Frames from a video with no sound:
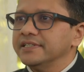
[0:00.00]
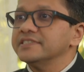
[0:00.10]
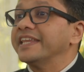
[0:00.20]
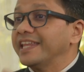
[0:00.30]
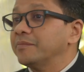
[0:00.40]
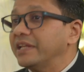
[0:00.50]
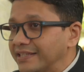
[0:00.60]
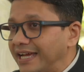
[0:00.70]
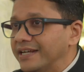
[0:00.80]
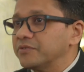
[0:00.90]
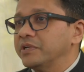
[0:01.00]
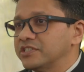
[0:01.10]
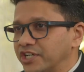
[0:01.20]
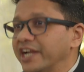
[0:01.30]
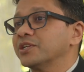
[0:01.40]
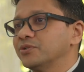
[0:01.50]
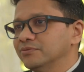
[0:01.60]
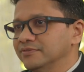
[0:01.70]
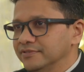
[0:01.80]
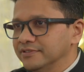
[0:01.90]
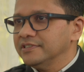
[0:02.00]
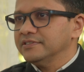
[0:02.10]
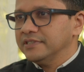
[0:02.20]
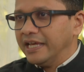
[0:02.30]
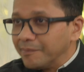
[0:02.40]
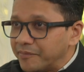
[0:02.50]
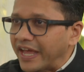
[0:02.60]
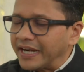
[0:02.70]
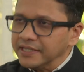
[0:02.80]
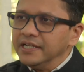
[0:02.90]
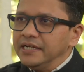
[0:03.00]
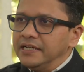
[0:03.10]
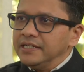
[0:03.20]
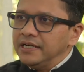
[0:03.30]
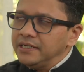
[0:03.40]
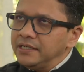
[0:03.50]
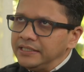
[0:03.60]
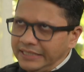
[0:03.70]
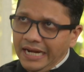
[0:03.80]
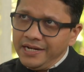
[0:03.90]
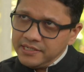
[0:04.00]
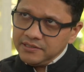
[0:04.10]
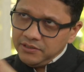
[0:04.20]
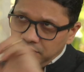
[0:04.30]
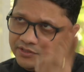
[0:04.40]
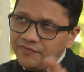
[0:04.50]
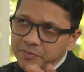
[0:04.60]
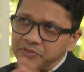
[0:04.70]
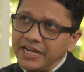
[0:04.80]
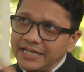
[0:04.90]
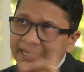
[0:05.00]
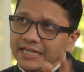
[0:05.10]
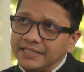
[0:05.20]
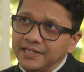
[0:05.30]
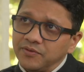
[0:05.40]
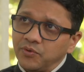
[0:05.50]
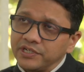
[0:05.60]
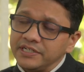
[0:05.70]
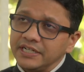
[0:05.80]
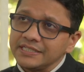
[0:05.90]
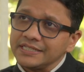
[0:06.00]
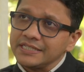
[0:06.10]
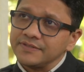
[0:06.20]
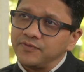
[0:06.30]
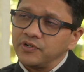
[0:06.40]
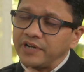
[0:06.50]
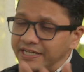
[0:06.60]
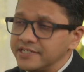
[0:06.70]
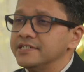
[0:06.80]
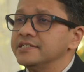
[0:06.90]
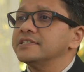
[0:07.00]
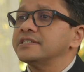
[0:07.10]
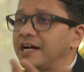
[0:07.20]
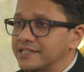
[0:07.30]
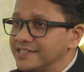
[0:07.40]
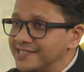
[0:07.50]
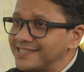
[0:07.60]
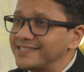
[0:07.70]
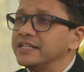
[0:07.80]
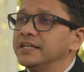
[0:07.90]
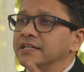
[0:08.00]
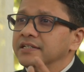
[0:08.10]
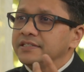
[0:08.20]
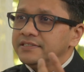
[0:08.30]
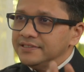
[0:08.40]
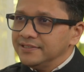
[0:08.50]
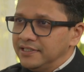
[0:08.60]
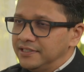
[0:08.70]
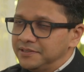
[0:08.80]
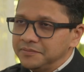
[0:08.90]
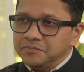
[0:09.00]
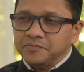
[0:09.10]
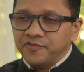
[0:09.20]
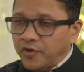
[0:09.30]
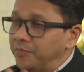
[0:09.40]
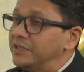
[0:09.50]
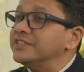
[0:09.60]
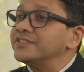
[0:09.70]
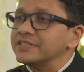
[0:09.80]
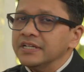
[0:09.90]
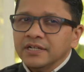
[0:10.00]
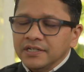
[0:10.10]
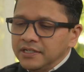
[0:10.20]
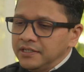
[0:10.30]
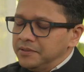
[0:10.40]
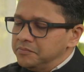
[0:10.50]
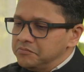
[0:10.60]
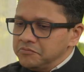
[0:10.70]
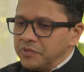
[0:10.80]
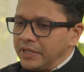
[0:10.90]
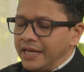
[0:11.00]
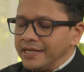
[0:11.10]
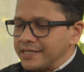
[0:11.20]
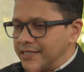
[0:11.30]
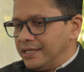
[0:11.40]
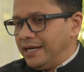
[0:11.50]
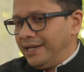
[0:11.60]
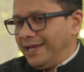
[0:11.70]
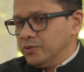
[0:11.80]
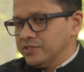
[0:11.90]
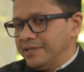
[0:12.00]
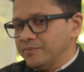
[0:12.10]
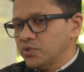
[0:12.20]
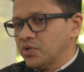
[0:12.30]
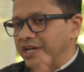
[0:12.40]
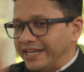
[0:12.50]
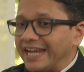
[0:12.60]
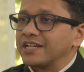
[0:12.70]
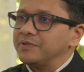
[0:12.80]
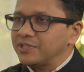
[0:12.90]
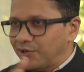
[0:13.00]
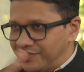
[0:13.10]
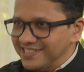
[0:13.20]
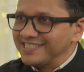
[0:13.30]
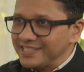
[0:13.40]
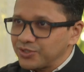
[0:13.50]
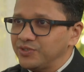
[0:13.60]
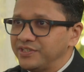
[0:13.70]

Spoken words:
is enabling that. We're trying to help that, and on the flip side, like I think what it does is for writers, artists, performers, it allows them to connect with audiences, so